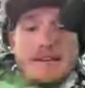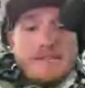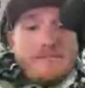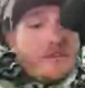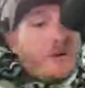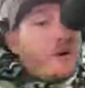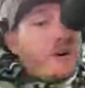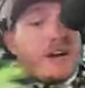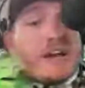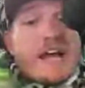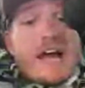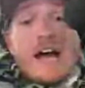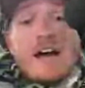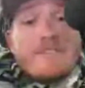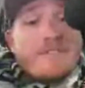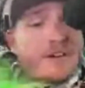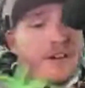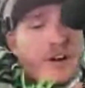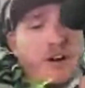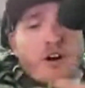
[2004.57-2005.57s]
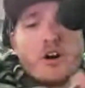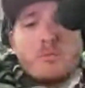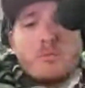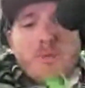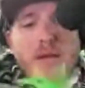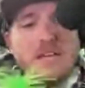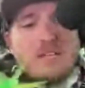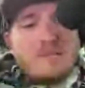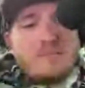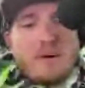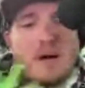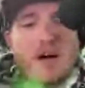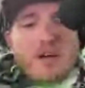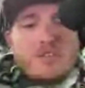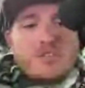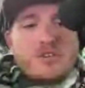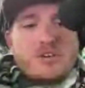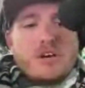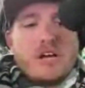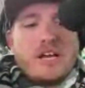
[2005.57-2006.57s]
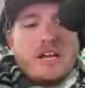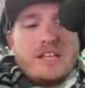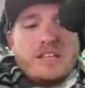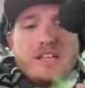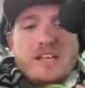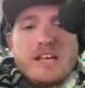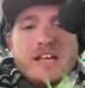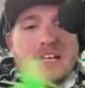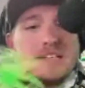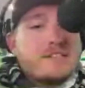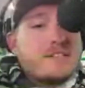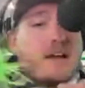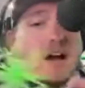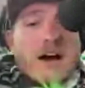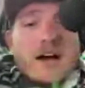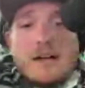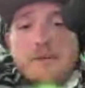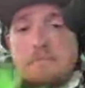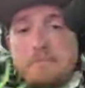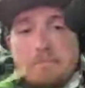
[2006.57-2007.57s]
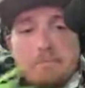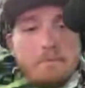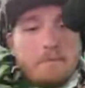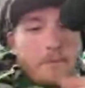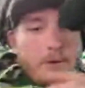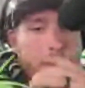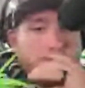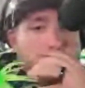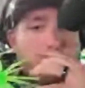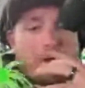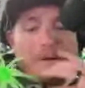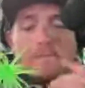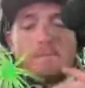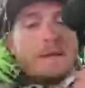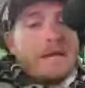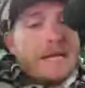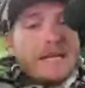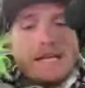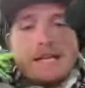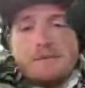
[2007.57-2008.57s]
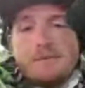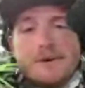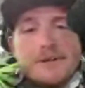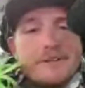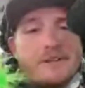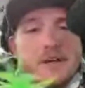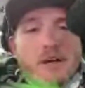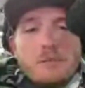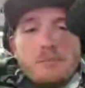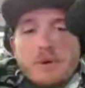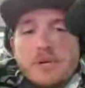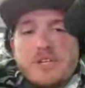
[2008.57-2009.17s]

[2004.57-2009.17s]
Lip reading: If you already have like a hard bait sponsor or anything, we're not competing with them.